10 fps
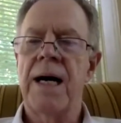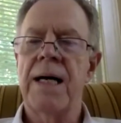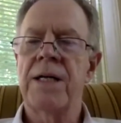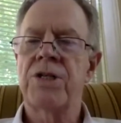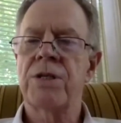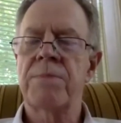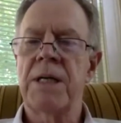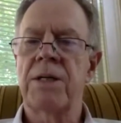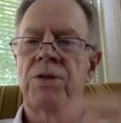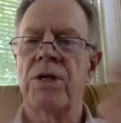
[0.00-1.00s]
It took me
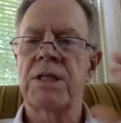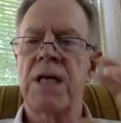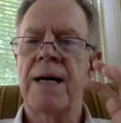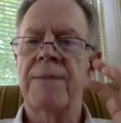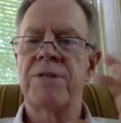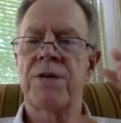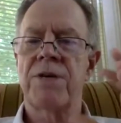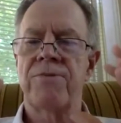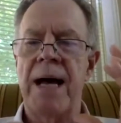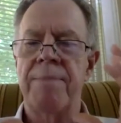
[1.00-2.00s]
a long time to
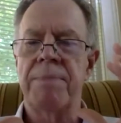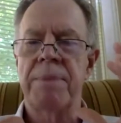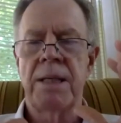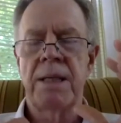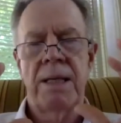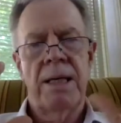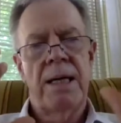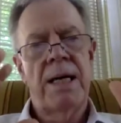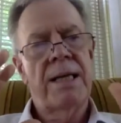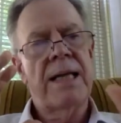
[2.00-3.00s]
wrap
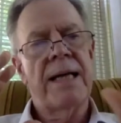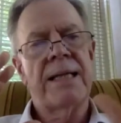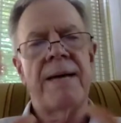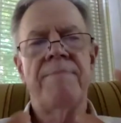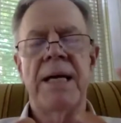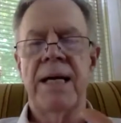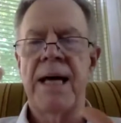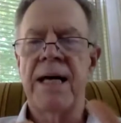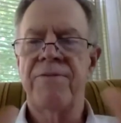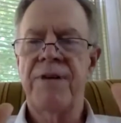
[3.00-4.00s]
that man
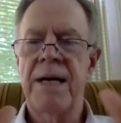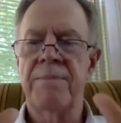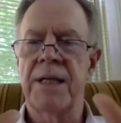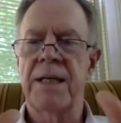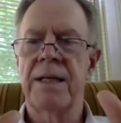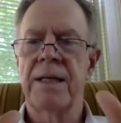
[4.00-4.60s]
had a family.